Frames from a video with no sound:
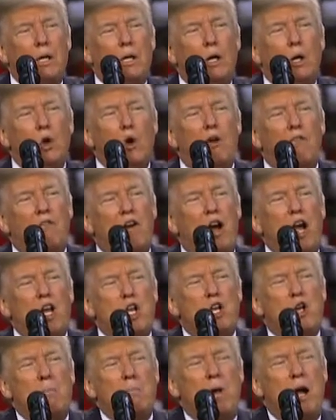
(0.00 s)
who have
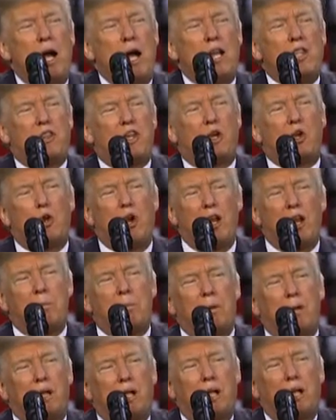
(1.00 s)
undermined the
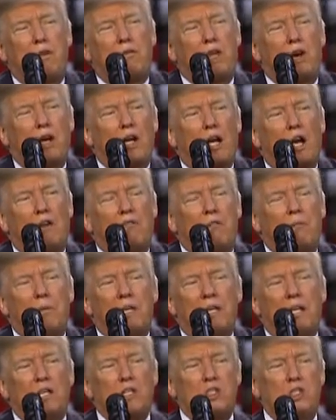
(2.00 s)
credibility of our
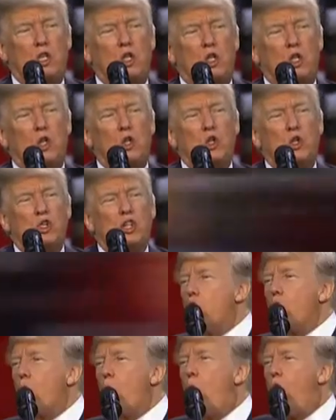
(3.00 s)
government institutions.
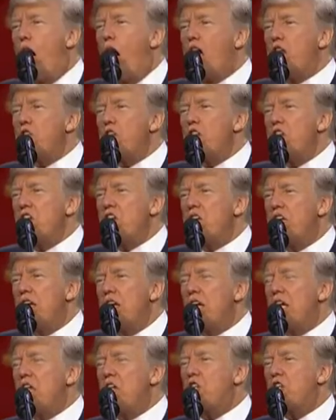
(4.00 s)
The
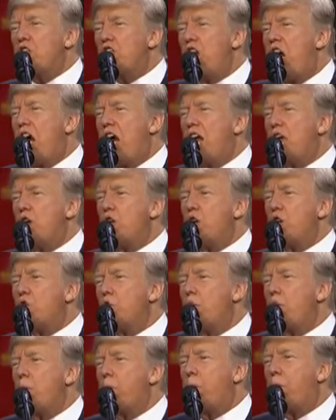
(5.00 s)
Washington insiders
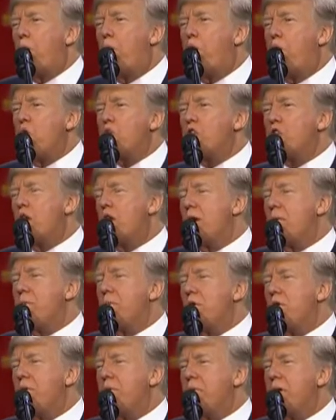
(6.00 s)
who oppose our
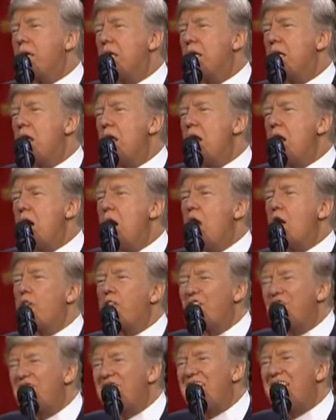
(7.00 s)
movement are
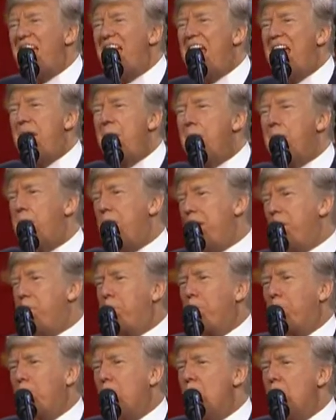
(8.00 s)
the same
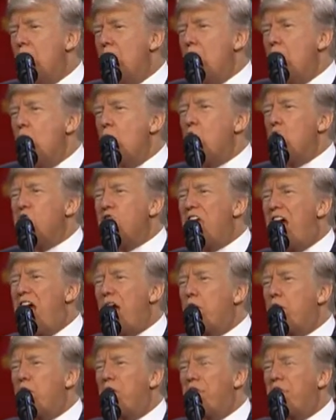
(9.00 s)
people who
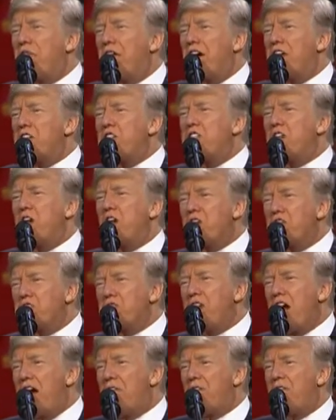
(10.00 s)
sacrificed our
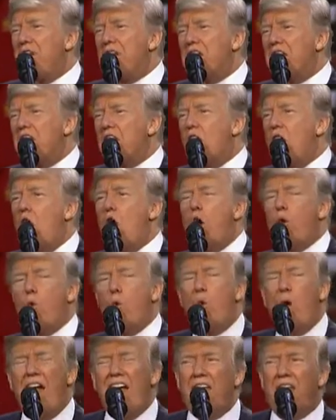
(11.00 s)
sovereignty, our
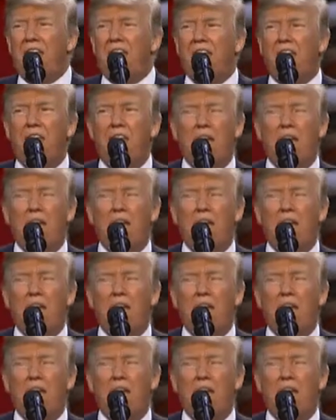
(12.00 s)
wealth,